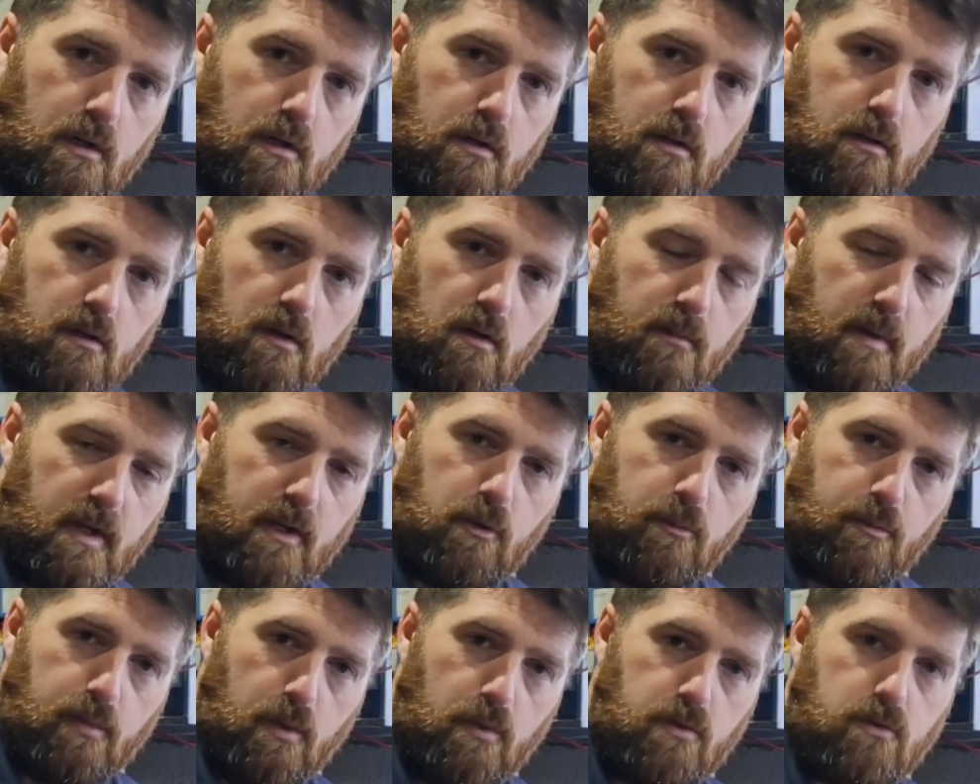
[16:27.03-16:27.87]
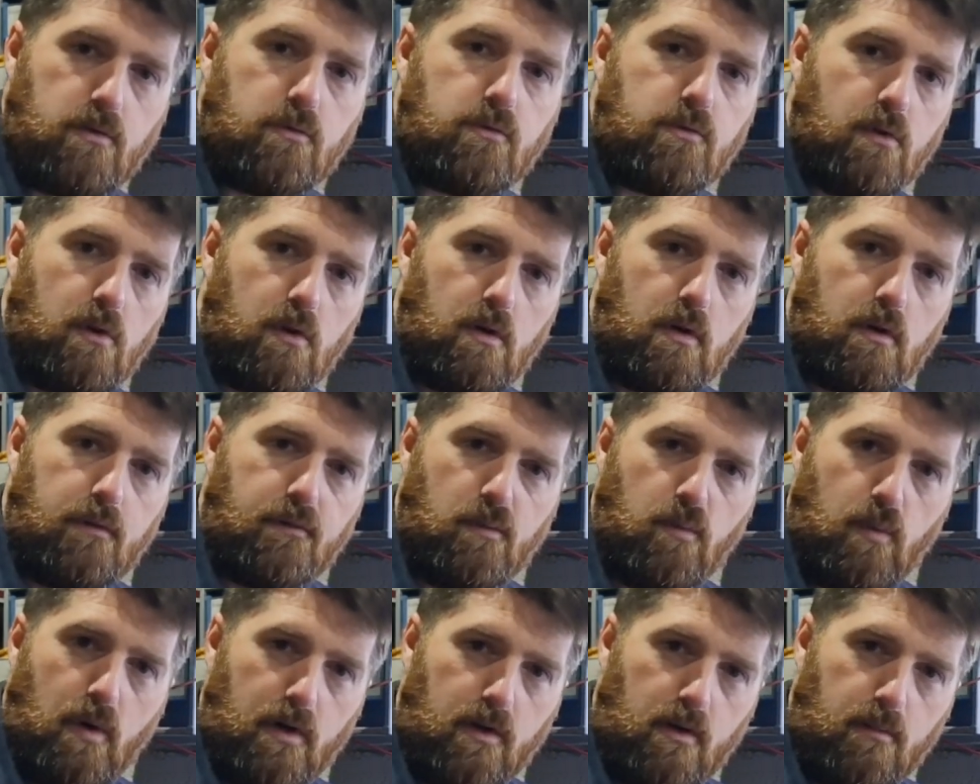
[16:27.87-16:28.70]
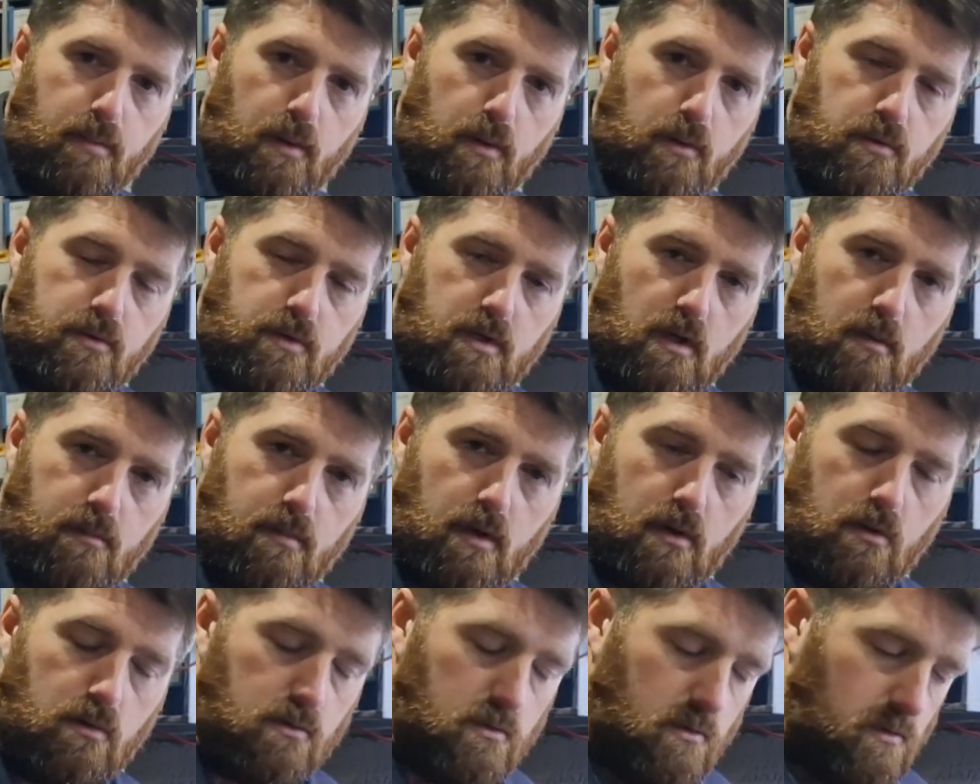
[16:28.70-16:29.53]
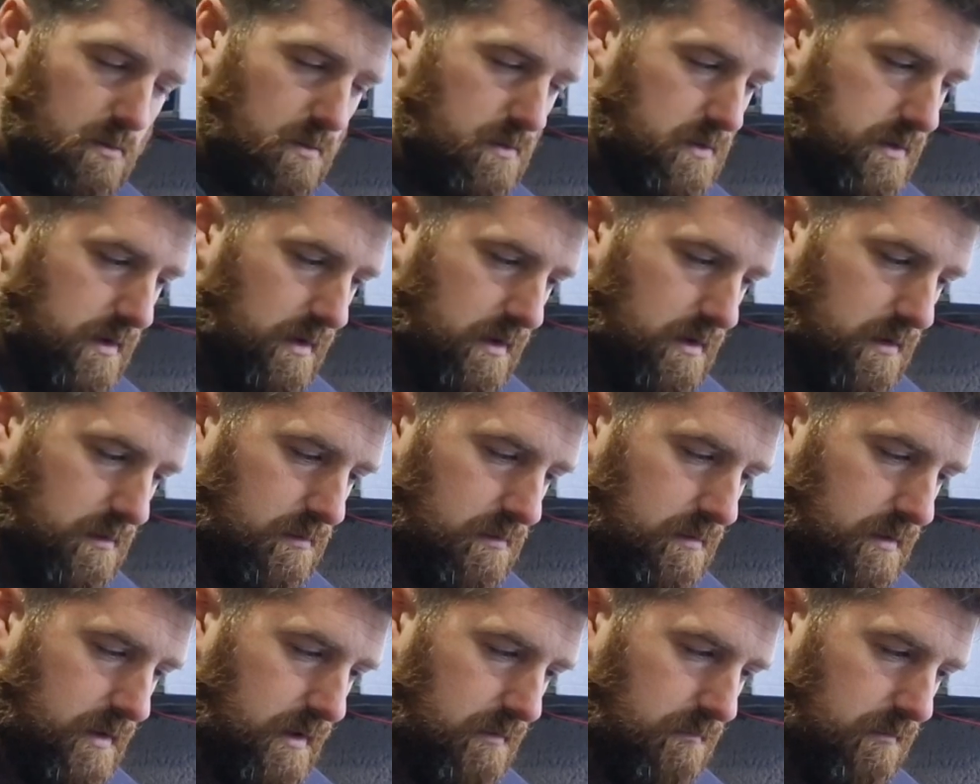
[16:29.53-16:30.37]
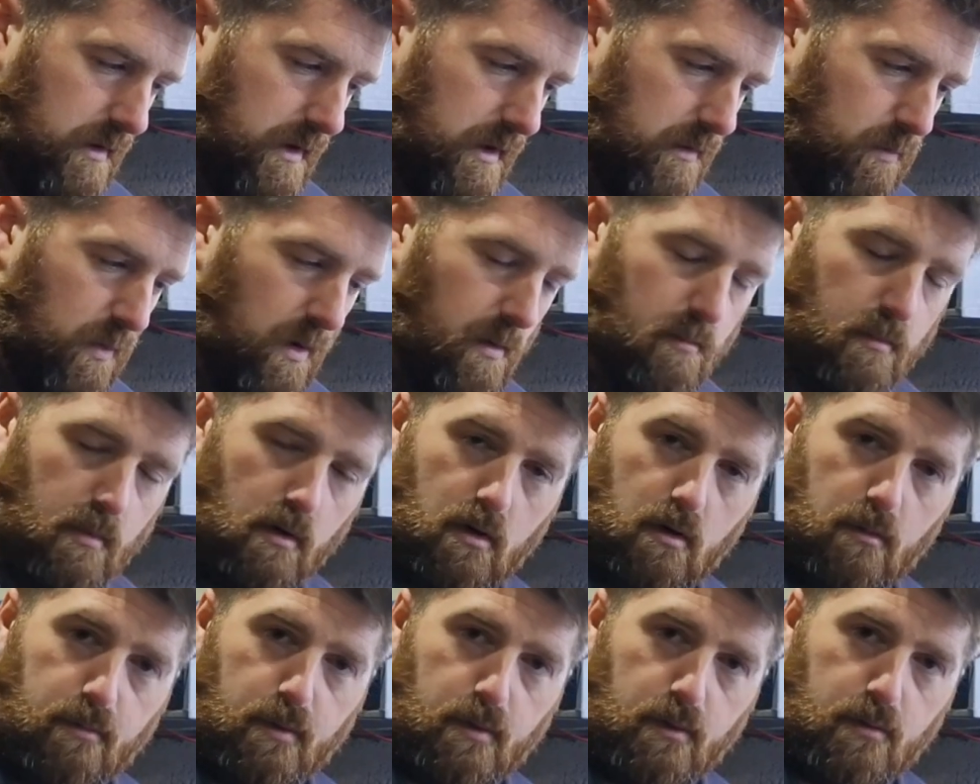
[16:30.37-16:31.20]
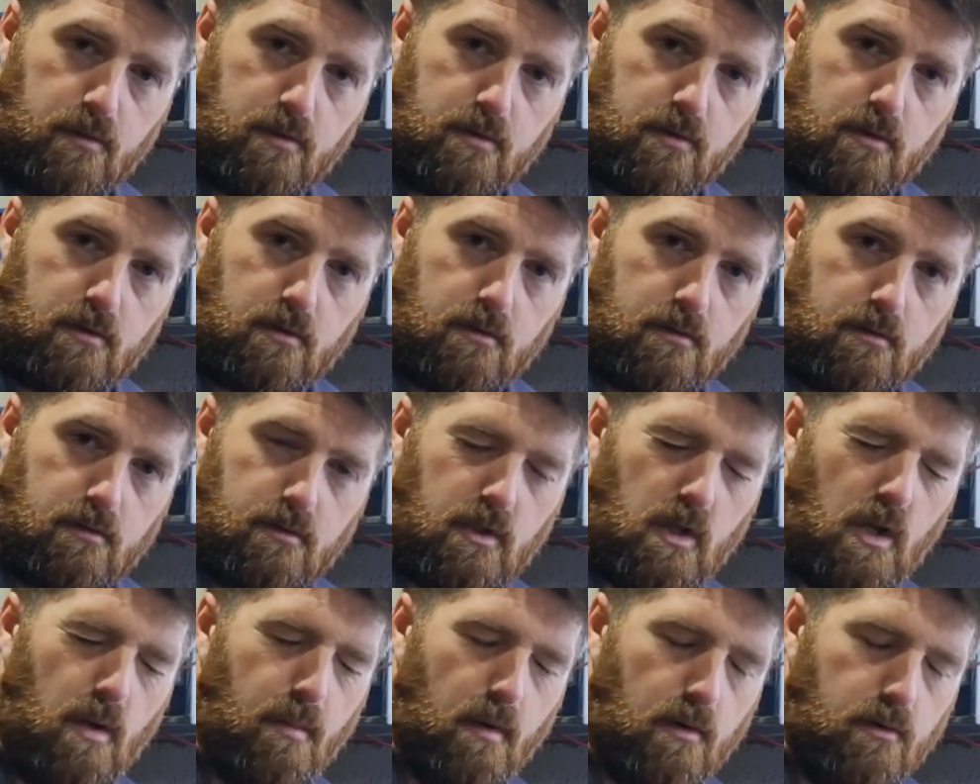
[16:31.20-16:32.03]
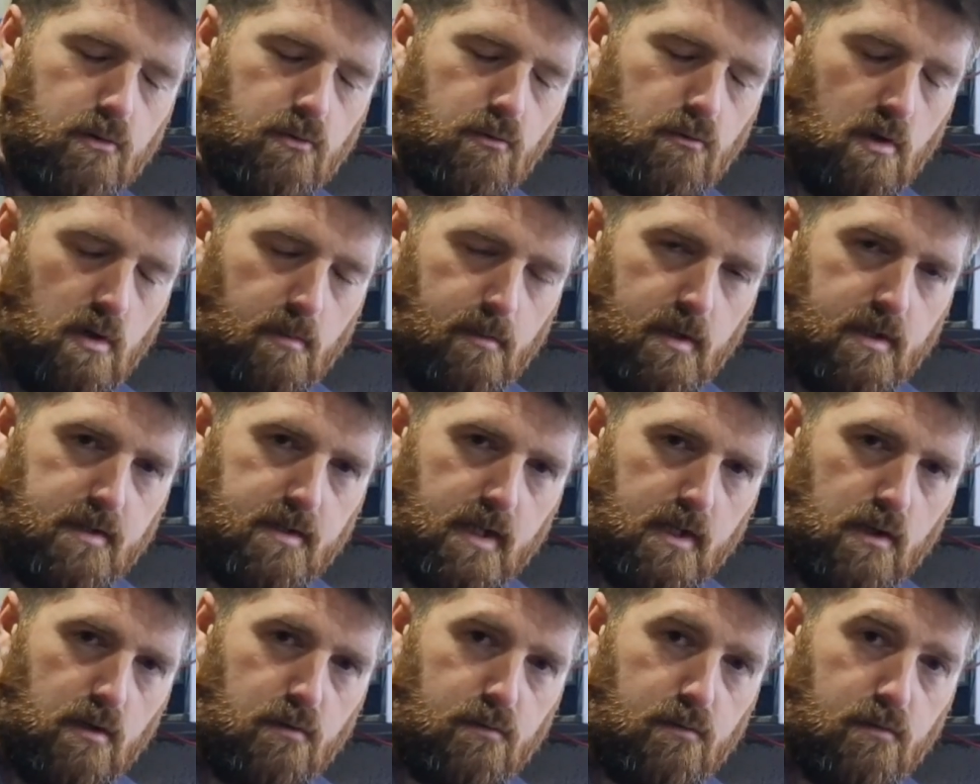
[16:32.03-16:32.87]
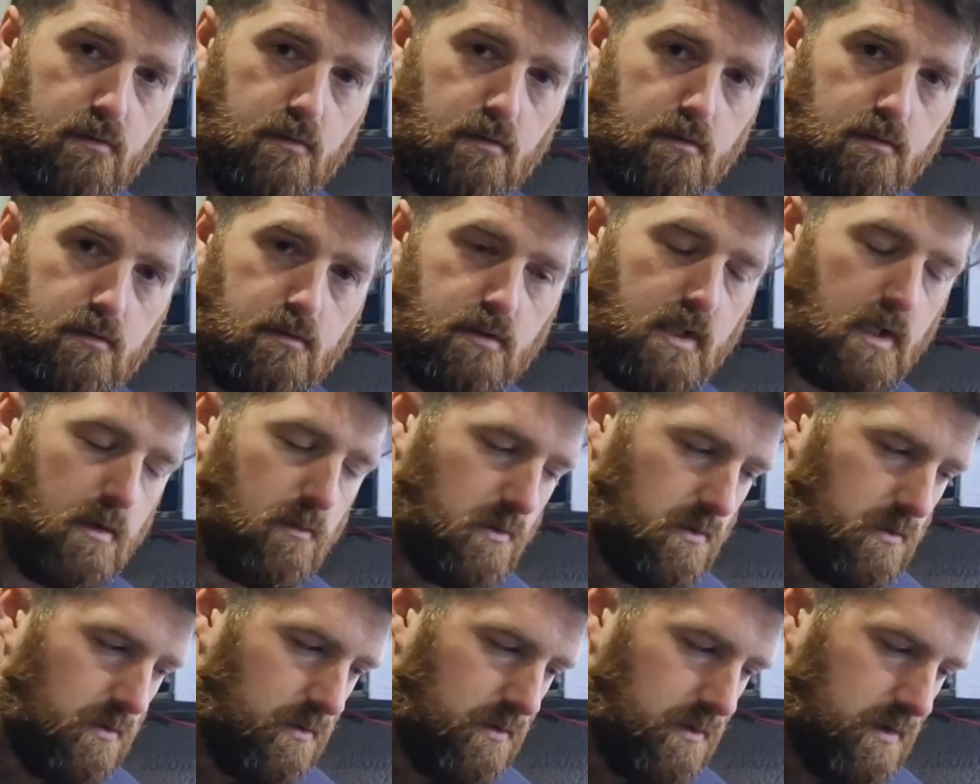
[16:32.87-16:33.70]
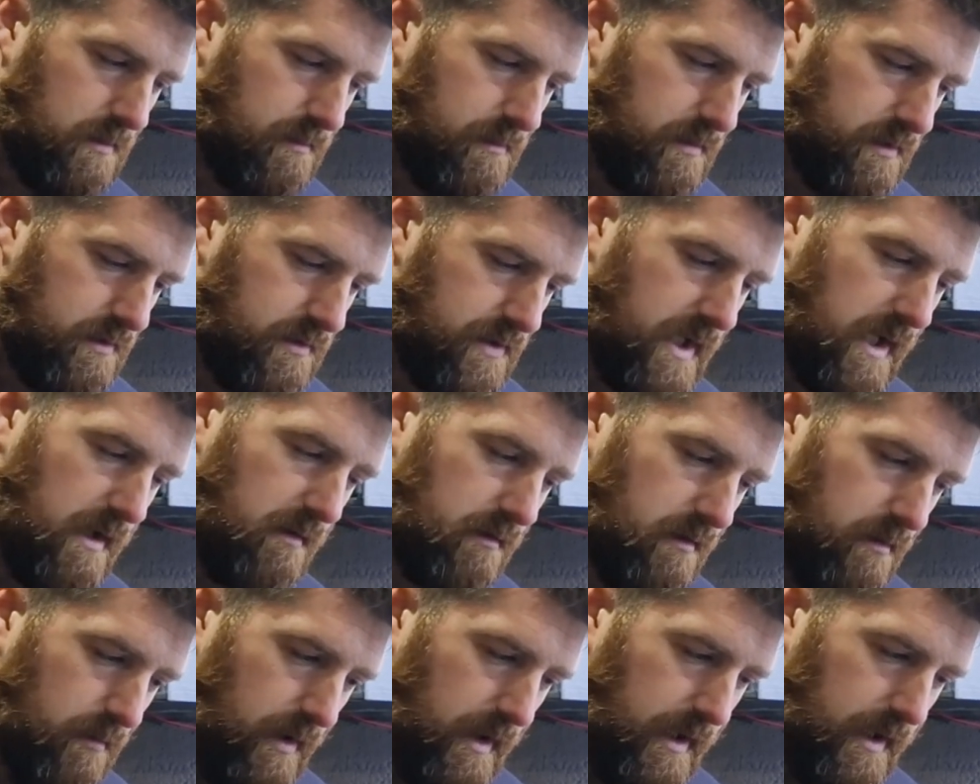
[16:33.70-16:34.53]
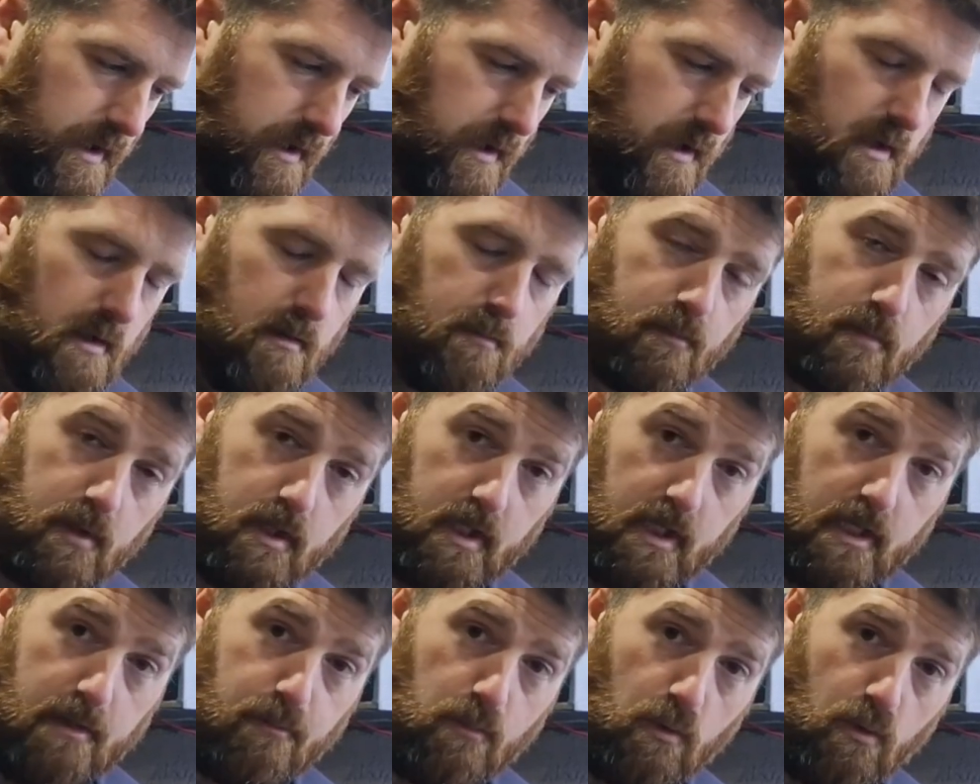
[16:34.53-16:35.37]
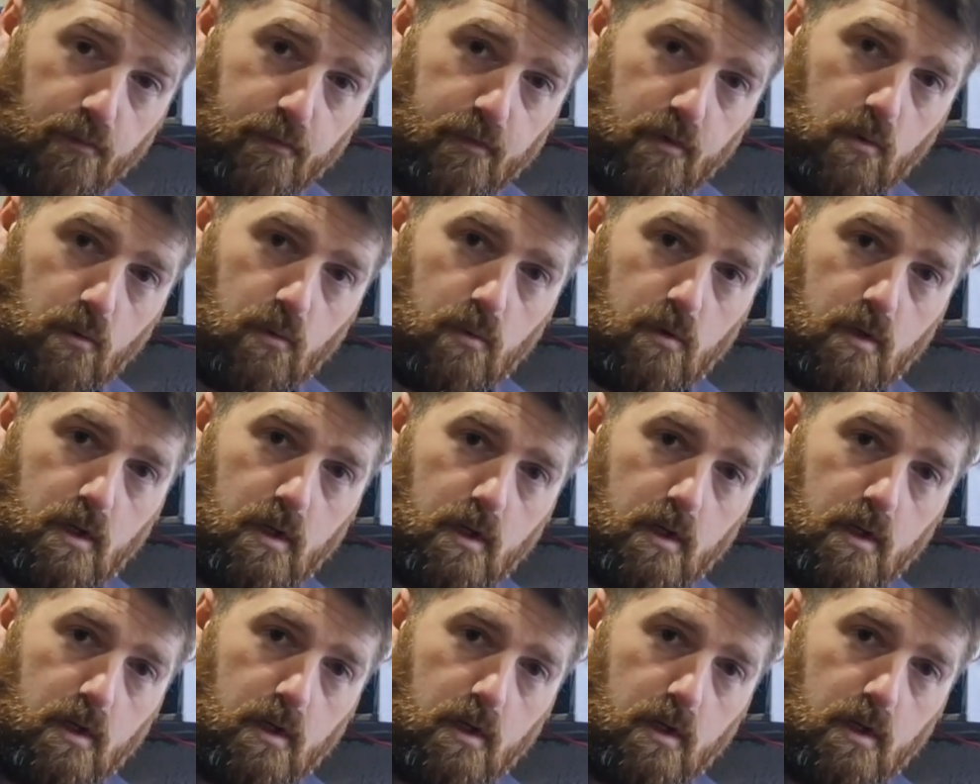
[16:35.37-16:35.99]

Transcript: You've got a manual boost controller. If you run the boost up, old school style, you run in one bar boost. Turbo screaming its head off. Sounds awesome, chattering away, but you need more fuel.